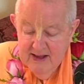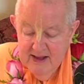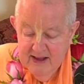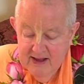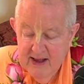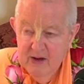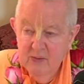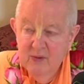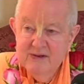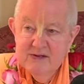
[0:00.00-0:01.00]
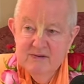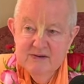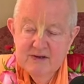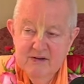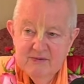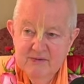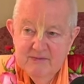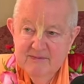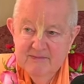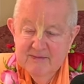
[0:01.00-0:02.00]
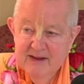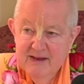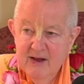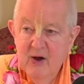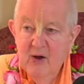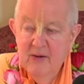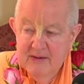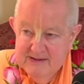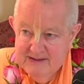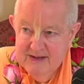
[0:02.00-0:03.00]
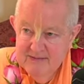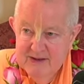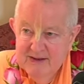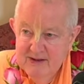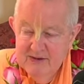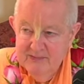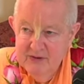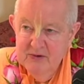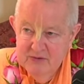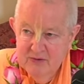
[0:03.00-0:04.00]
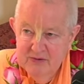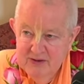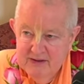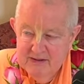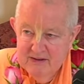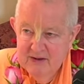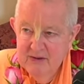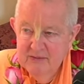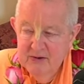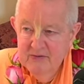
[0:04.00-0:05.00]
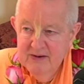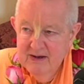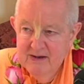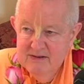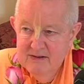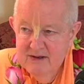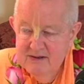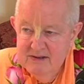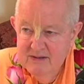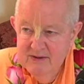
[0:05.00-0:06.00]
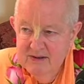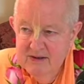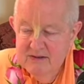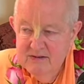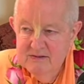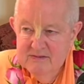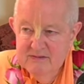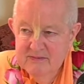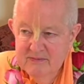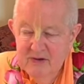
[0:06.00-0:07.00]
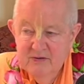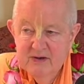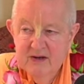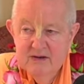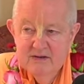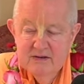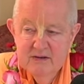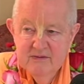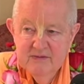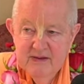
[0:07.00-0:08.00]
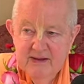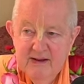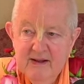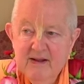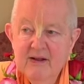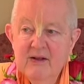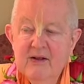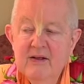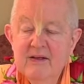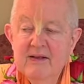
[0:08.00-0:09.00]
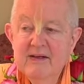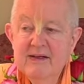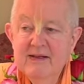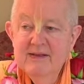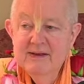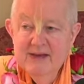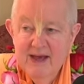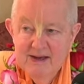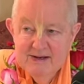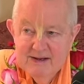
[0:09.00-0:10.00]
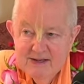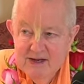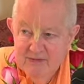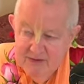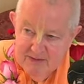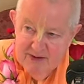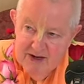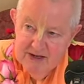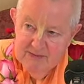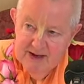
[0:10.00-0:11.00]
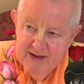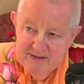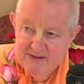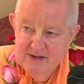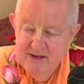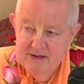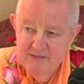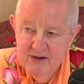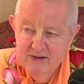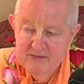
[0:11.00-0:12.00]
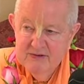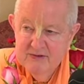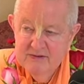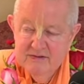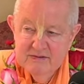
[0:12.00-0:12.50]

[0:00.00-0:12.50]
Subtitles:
And what's the result? Two things. Purification and stimulation. Purification of the tendency for the mind to be agitated by material